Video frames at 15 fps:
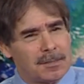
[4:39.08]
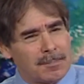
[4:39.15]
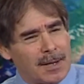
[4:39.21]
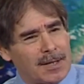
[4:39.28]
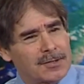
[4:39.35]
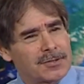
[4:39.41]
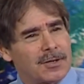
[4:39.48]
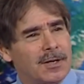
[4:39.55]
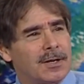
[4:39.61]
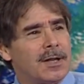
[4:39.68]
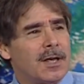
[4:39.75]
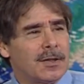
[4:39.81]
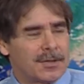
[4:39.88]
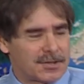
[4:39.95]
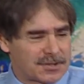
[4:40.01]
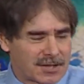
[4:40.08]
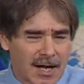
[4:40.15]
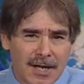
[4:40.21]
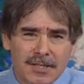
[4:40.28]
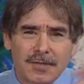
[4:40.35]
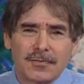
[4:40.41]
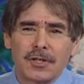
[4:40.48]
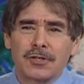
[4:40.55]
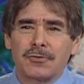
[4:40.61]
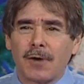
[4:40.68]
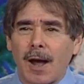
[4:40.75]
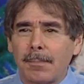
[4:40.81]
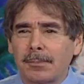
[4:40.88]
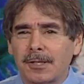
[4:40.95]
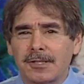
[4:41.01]
depends on the size of the
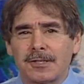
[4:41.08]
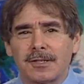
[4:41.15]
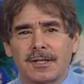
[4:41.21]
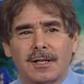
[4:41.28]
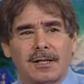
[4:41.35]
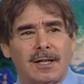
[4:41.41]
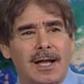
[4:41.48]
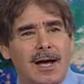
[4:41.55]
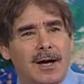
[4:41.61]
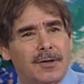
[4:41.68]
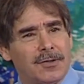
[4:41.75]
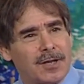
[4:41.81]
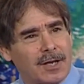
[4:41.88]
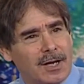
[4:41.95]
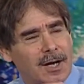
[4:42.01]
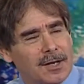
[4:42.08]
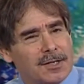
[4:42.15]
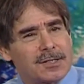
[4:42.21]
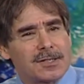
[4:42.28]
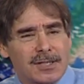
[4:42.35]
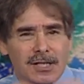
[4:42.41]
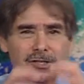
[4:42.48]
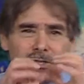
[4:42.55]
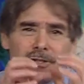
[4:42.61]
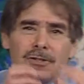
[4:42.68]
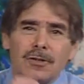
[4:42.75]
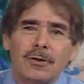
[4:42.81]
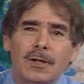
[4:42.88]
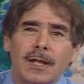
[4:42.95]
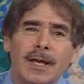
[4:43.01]
droplets in the cloud, the condensation
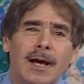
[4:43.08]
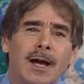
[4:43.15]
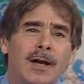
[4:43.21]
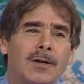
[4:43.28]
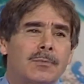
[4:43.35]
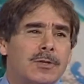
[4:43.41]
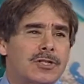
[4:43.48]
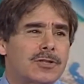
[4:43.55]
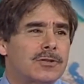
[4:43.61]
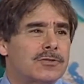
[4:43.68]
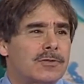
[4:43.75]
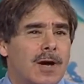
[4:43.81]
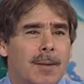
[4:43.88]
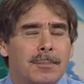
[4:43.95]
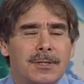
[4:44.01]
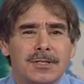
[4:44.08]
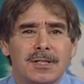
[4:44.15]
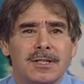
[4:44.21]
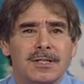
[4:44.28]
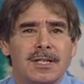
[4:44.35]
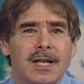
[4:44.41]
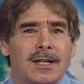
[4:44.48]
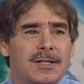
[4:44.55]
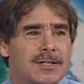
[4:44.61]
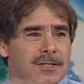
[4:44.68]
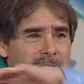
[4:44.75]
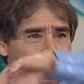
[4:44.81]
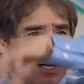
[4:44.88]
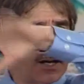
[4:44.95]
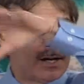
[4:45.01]
nuclei on which those droplets condense,
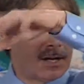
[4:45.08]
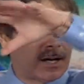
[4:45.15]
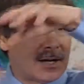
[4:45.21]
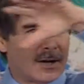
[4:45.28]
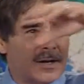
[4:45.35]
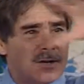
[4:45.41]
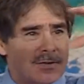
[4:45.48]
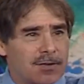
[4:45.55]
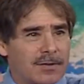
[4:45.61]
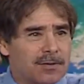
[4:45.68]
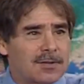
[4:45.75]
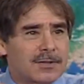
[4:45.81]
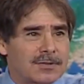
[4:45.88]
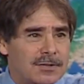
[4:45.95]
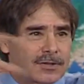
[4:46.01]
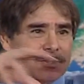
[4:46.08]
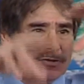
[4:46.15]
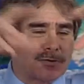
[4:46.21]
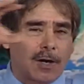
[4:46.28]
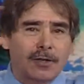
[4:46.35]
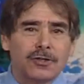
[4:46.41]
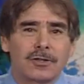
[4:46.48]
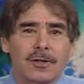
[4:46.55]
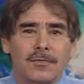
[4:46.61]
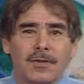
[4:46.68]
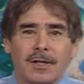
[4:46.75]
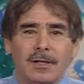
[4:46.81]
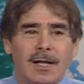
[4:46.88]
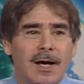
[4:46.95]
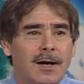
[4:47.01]
the structure of
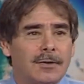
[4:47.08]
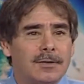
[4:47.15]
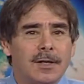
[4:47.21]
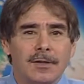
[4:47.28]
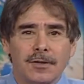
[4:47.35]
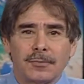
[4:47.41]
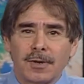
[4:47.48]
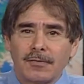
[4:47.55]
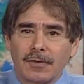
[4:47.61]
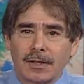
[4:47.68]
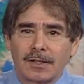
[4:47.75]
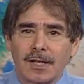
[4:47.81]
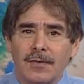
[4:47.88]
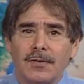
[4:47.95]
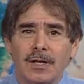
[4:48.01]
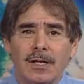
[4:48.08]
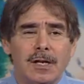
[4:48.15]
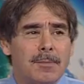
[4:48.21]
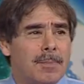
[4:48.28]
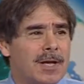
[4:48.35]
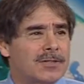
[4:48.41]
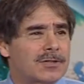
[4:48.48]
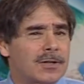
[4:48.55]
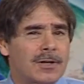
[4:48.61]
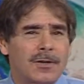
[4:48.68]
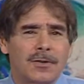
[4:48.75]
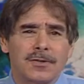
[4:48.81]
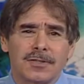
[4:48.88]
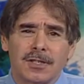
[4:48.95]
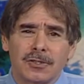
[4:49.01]
the cloud, the reflectivity depends on
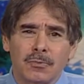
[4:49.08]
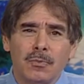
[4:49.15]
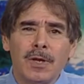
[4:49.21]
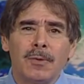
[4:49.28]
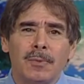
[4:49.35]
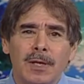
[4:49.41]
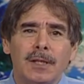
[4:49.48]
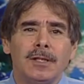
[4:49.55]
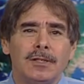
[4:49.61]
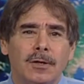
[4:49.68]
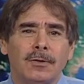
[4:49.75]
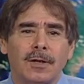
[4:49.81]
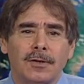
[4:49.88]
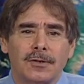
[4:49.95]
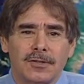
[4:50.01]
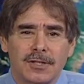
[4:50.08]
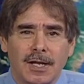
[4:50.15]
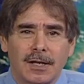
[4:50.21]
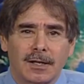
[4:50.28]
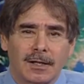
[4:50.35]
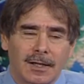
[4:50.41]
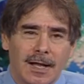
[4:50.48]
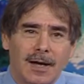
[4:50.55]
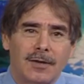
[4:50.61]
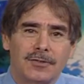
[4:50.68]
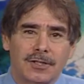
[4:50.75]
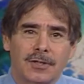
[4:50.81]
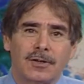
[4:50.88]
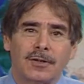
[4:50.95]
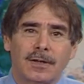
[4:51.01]
all those things. We really don't understand
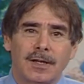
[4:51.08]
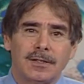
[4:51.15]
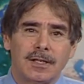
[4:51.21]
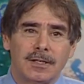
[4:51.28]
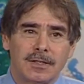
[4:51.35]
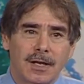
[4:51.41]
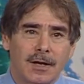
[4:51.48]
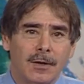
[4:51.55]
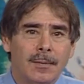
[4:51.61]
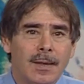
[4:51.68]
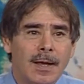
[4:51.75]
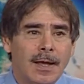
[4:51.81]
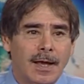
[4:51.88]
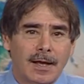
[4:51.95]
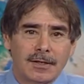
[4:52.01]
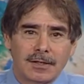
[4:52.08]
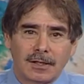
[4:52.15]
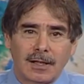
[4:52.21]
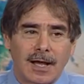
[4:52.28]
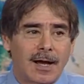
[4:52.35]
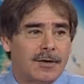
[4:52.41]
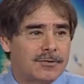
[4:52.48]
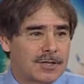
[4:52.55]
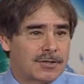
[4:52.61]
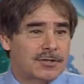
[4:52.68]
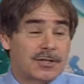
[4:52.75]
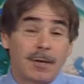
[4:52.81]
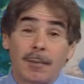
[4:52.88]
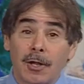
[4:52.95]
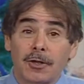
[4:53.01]
clouds in all that detail. And clouds
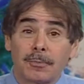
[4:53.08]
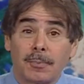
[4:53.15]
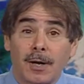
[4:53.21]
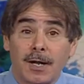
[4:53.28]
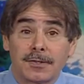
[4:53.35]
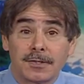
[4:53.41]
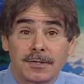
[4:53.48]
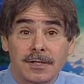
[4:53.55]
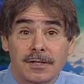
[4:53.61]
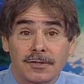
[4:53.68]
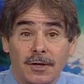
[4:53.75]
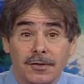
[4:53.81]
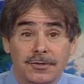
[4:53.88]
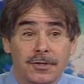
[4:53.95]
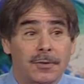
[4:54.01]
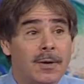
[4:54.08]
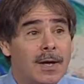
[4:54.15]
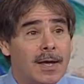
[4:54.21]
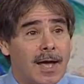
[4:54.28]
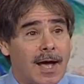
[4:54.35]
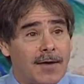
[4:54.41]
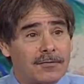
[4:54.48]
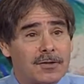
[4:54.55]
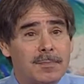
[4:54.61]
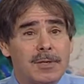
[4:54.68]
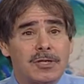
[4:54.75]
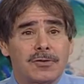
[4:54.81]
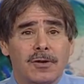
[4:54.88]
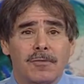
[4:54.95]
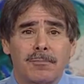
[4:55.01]
and some other processes also have to
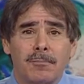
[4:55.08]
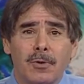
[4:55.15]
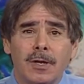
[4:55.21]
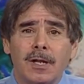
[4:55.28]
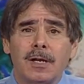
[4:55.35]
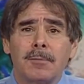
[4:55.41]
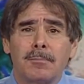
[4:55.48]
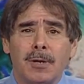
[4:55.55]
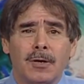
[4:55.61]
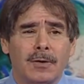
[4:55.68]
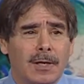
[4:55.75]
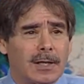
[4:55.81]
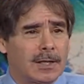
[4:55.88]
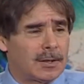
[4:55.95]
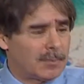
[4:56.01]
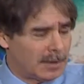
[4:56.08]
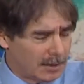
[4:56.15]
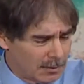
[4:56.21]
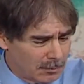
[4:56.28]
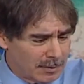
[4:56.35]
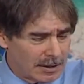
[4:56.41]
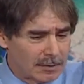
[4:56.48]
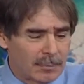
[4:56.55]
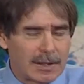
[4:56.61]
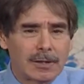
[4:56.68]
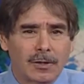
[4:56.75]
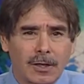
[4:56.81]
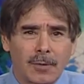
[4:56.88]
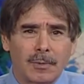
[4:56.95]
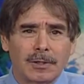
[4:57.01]
be sort of put in empirically. We
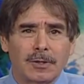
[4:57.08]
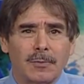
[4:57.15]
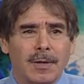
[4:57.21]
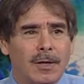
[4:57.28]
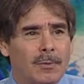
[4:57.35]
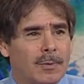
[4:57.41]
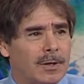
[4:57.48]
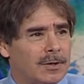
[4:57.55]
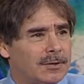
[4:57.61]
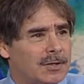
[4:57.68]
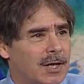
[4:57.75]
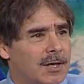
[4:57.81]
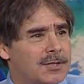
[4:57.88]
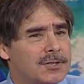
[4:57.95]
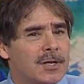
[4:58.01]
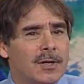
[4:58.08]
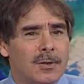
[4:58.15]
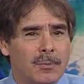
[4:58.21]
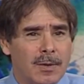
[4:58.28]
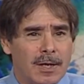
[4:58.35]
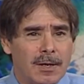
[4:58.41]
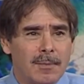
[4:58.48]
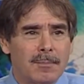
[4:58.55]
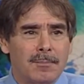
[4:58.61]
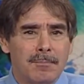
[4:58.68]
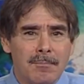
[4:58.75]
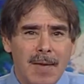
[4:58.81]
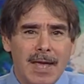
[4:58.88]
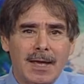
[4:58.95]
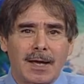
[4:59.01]
look at what the real world does, we
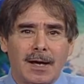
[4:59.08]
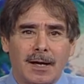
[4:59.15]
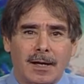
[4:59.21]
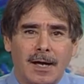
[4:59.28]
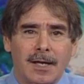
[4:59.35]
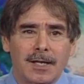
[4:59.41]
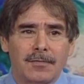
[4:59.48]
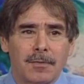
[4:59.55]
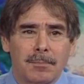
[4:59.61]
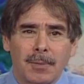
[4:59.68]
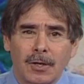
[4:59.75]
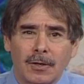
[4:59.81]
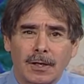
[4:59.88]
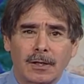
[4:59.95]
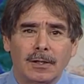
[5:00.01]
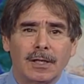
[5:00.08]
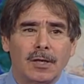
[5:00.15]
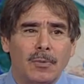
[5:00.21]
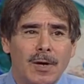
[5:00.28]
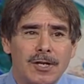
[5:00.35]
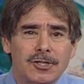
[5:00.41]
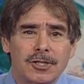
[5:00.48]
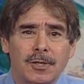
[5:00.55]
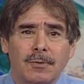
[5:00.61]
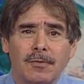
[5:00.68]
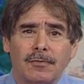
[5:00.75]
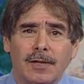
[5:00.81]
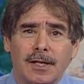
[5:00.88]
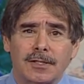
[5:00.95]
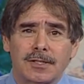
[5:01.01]
make a kind of empirical equation that
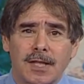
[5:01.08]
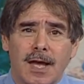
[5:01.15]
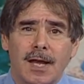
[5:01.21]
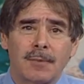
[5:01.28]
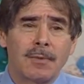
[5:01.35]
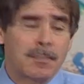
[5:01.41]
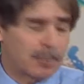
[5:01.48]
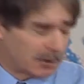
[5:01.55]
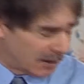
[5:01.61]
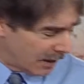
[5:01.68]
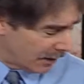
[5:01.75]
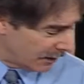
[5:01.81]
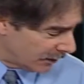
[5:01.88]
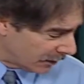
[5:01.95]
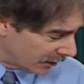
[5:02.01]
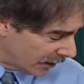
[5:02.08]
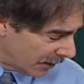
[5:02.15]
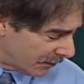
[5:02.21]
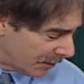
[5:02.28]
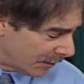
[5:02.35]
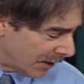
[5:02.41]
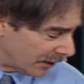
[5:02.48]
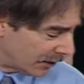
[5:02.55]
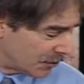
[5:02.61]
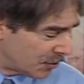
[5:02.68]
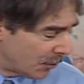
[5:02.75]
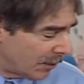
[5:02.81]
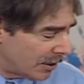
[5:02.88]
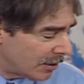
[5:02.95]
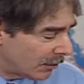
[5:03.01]
reflects that, and we put that in our climate model.
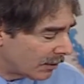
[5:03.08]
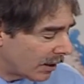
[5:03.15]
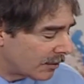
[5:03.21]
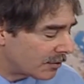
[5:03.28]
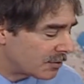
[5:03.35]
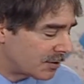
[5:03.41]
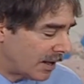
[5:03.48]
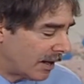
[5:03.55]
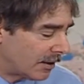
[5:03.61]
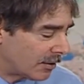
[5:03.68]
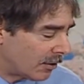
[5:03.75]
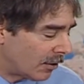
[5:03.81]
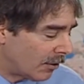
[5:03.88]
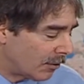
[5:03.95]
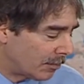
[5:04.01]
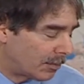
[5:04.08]
So we don't understand all